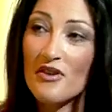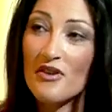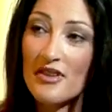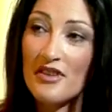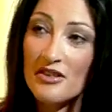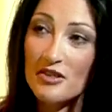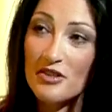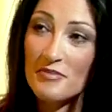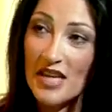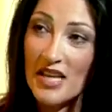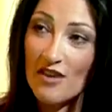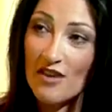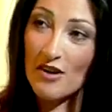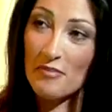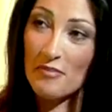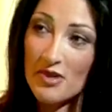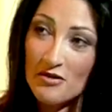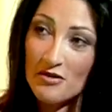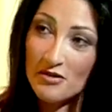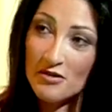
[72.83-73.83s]
there's me
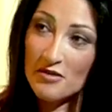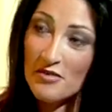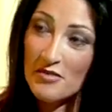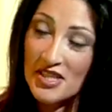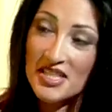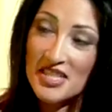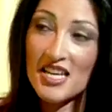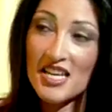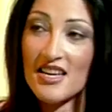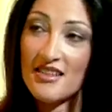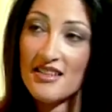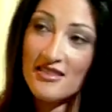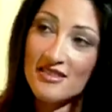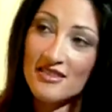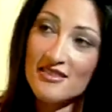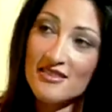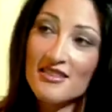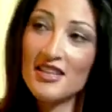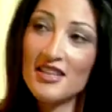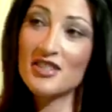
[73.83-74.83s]
grabbing all of my tits
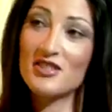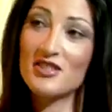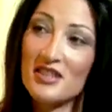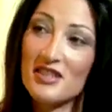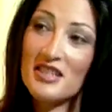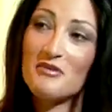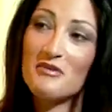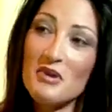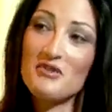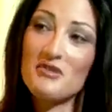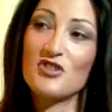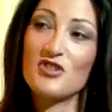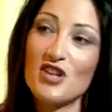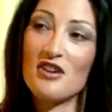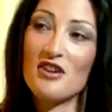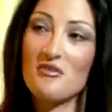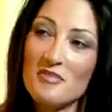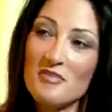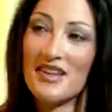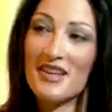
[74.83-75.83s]
and so they won't jog
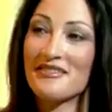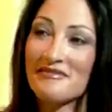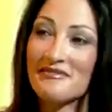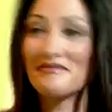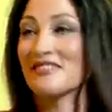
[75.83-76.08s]
about.